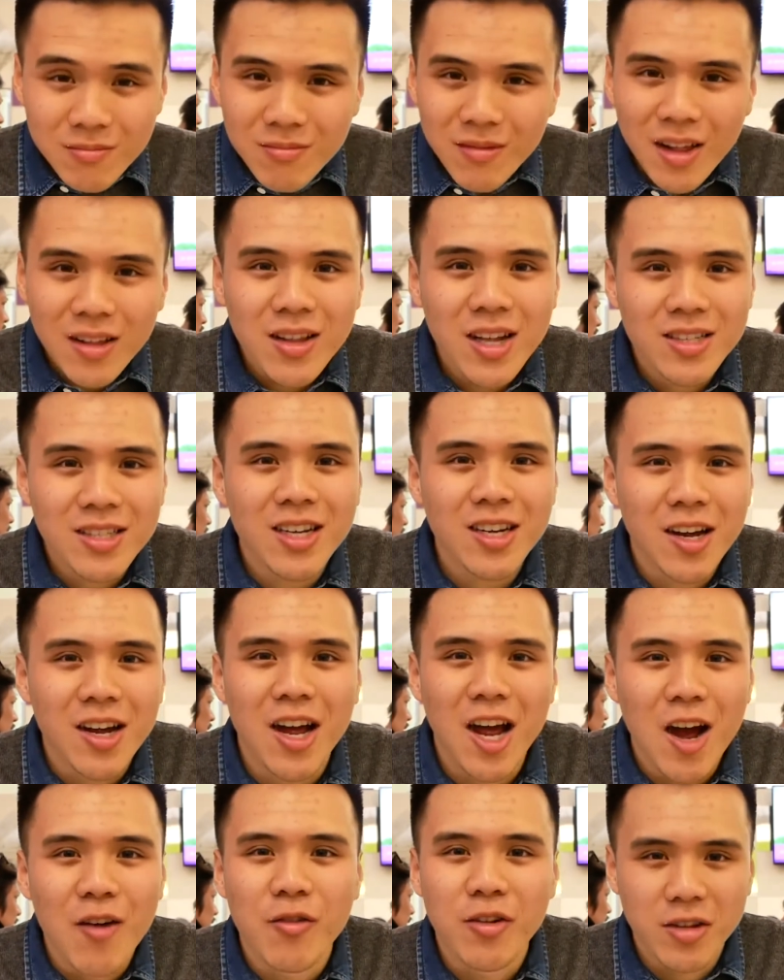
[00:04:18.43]
That's like a
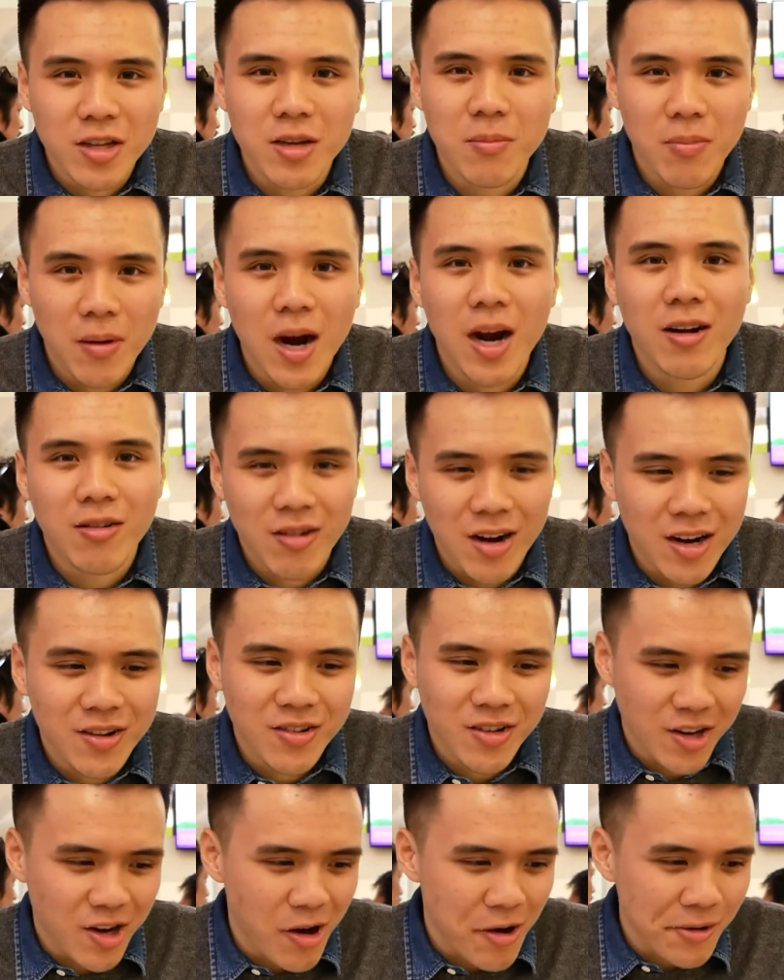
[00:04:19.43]
heavenly bite right
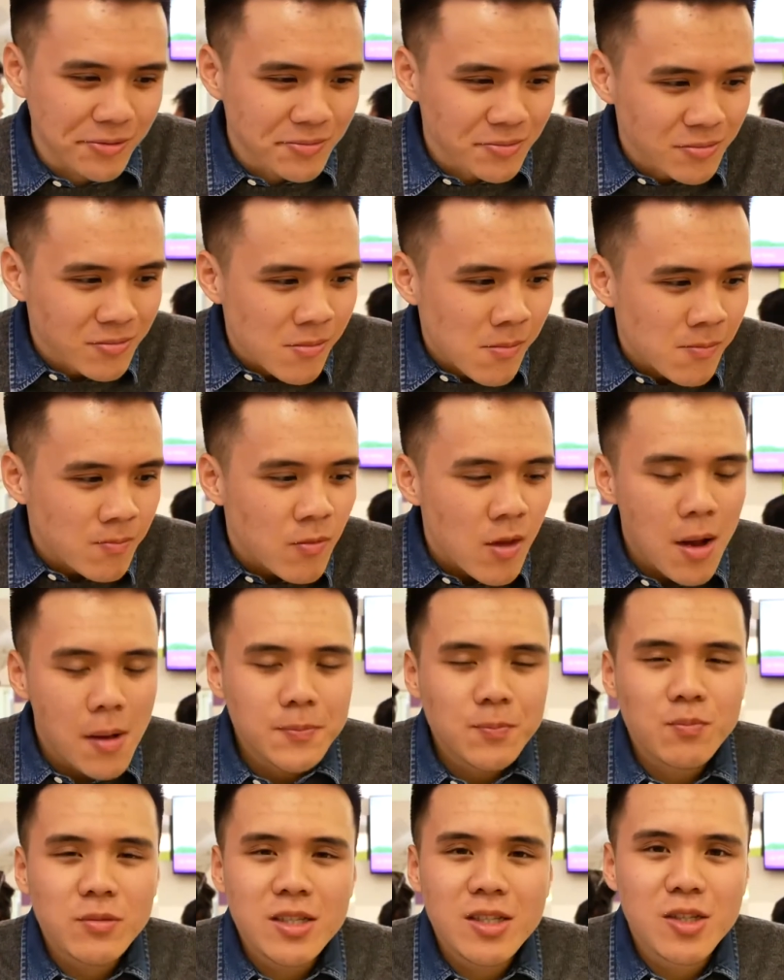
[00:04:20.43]

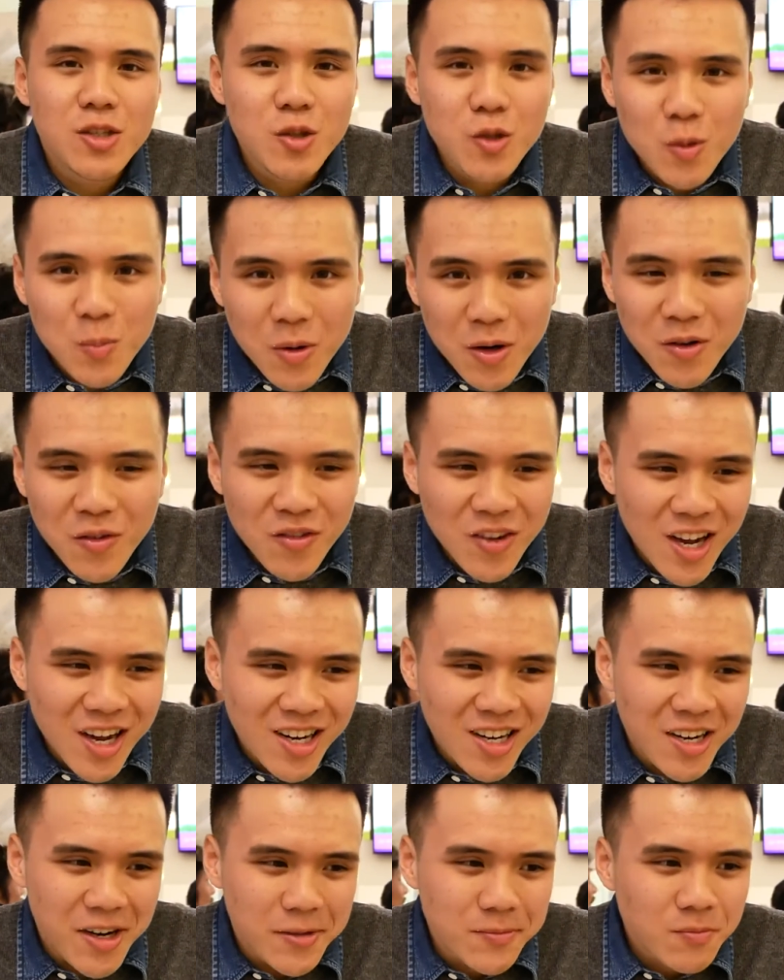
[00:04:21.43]
there. Super
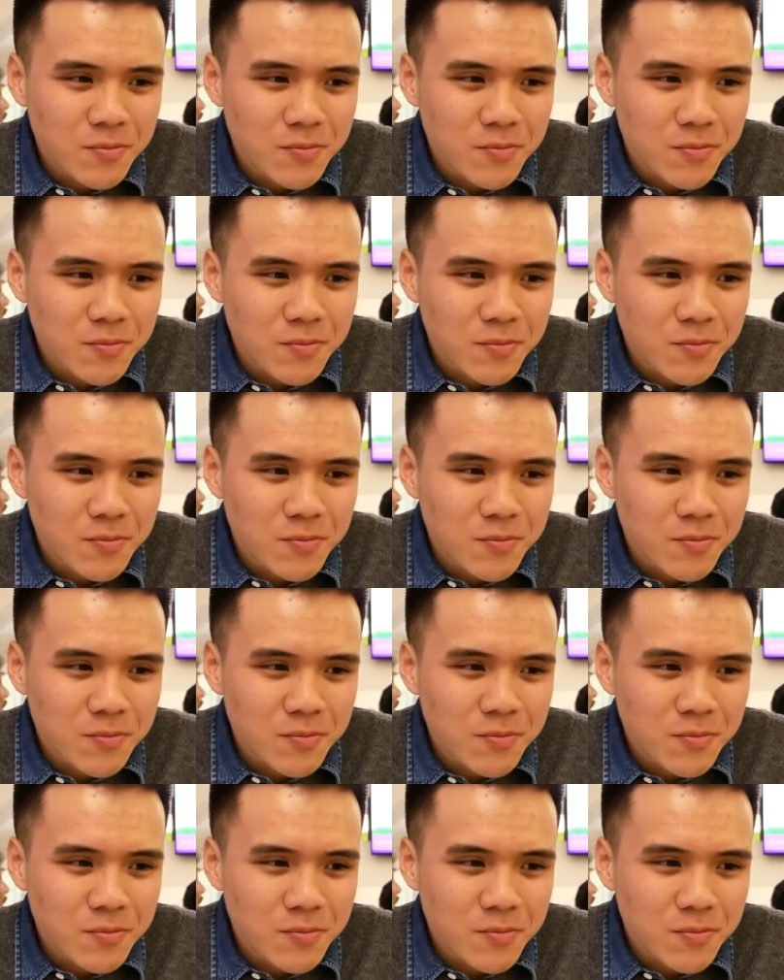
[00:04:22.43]
fatty.